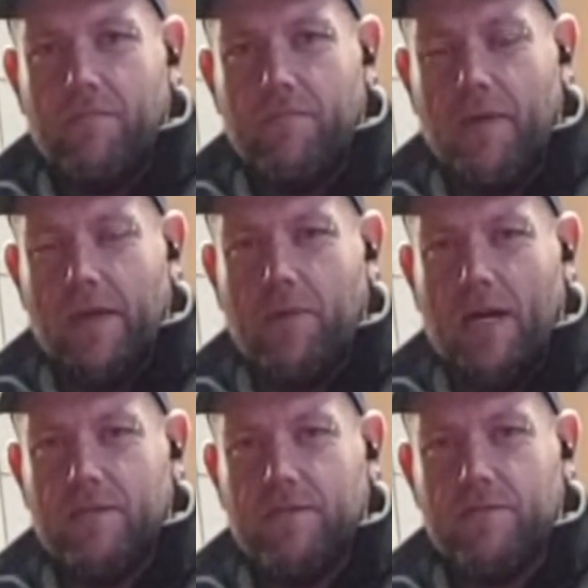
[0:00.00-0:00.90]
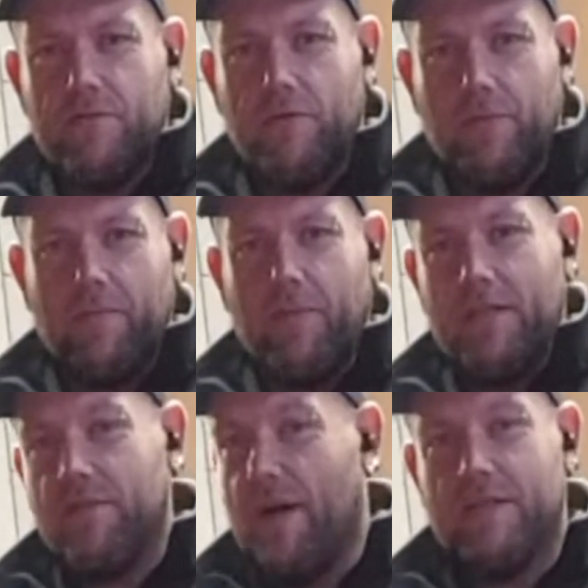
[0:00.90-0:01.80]
brake pads. So the brake pads
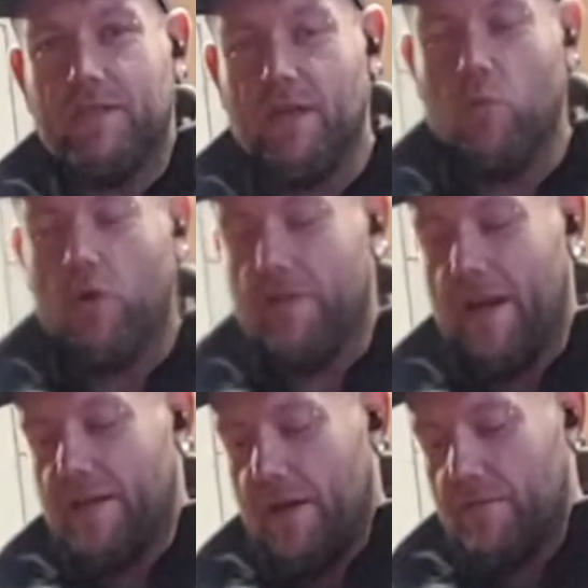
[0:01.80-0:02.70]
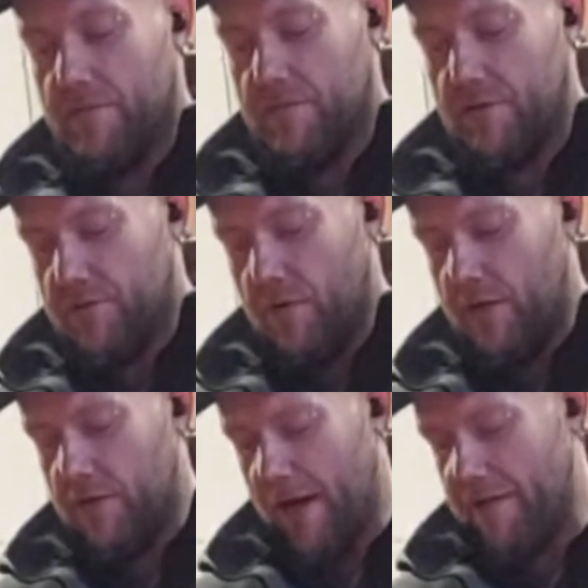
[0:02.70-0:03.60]
have actually worn right down just for the
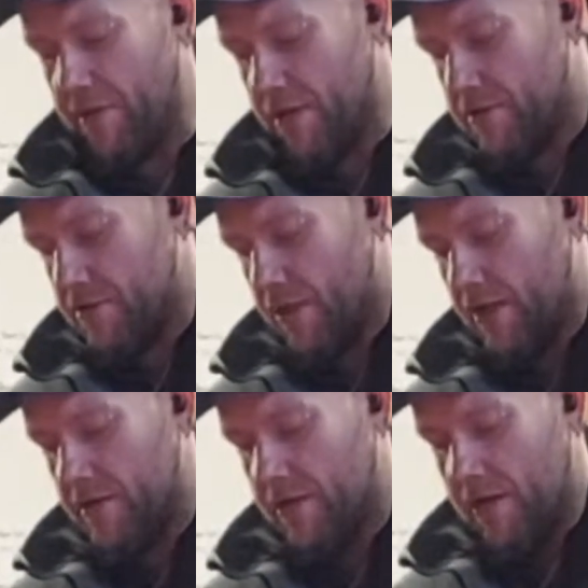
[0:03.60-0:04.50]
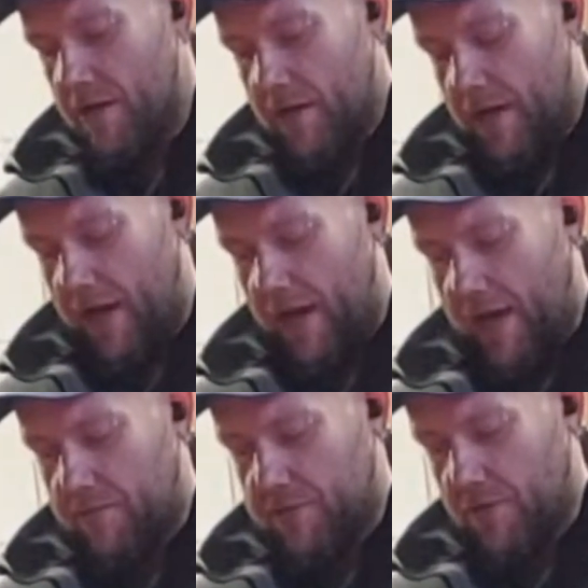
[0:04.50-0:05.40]
driving which is done.
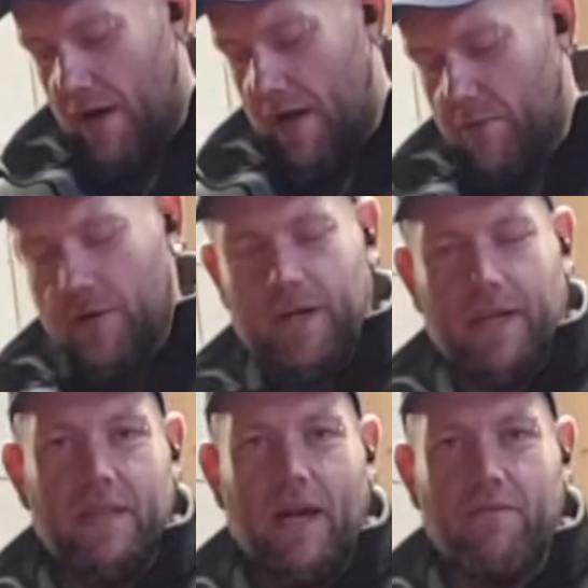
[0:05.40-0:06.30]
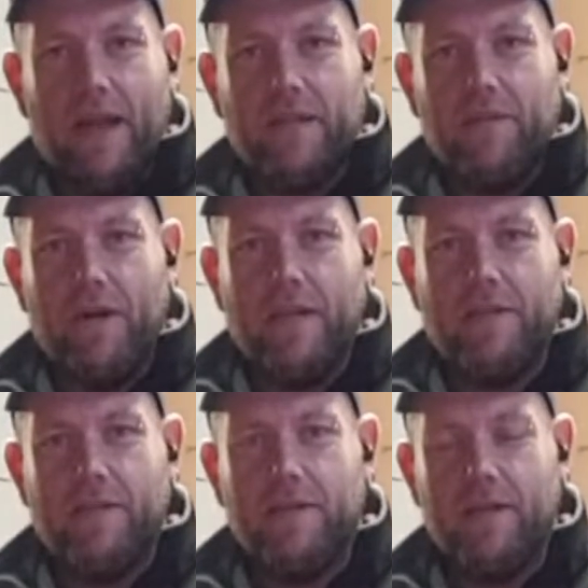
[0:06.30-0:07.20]
So we're going to get that rectified
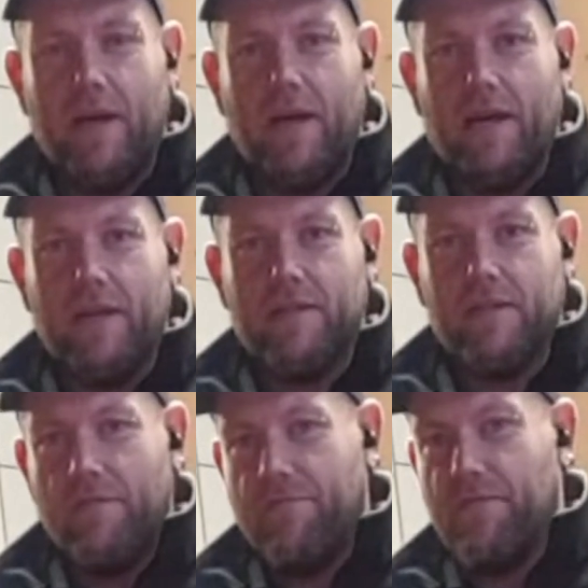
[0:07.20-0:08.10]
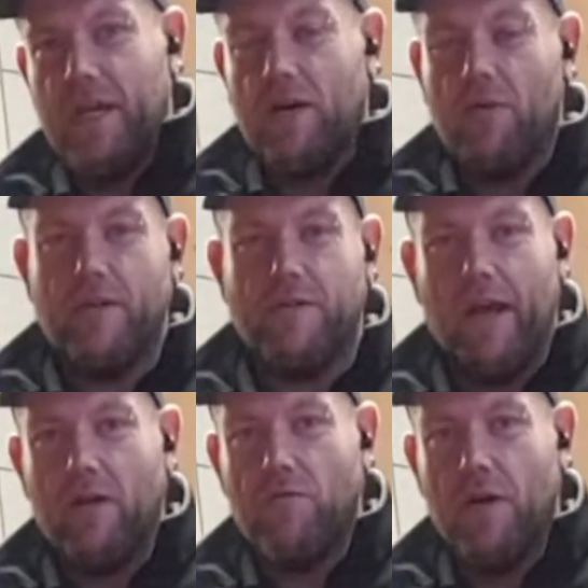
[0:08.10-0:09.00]
and get the vehicle a wee check
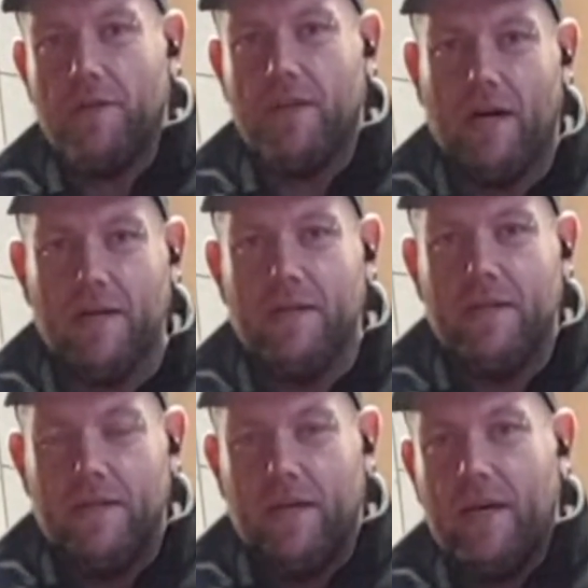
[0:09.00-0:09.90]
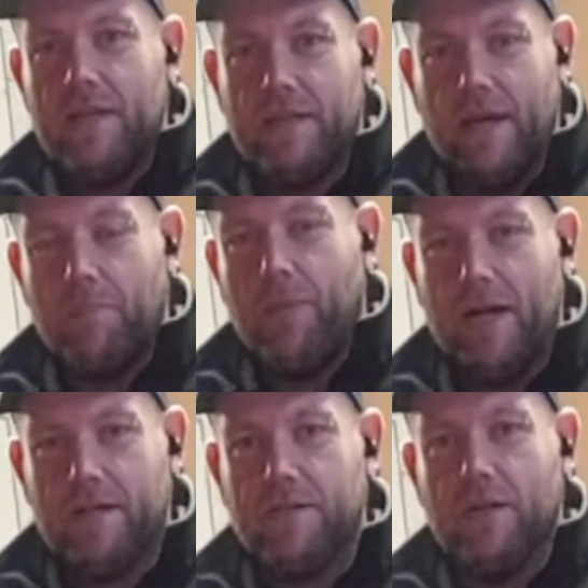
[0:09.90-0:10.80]
over on that and get it
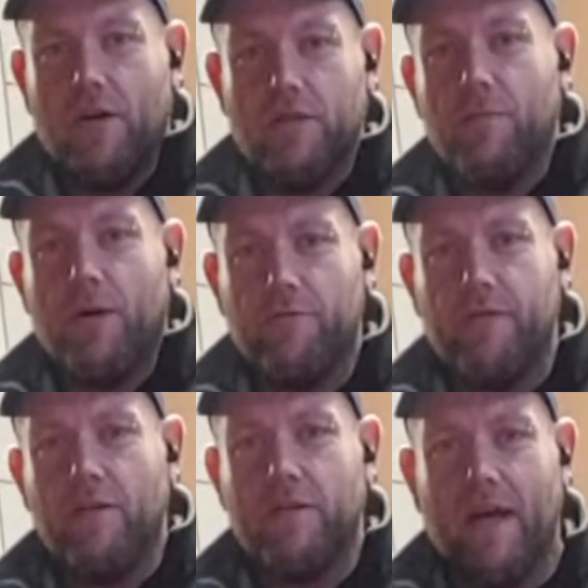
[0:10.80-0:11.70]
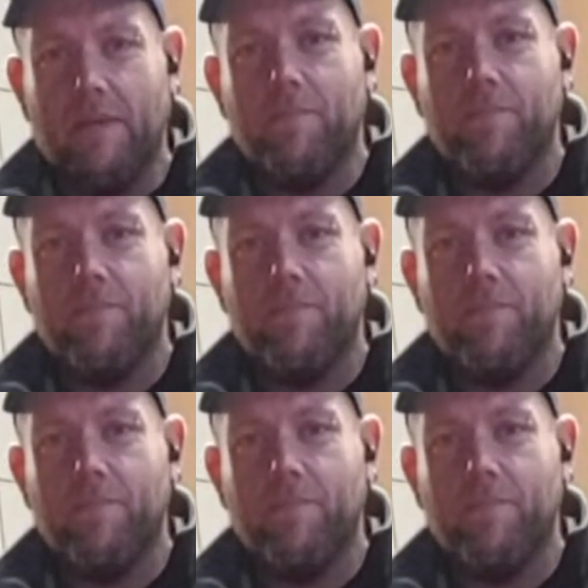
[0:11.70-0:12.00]
back to the customer in real time.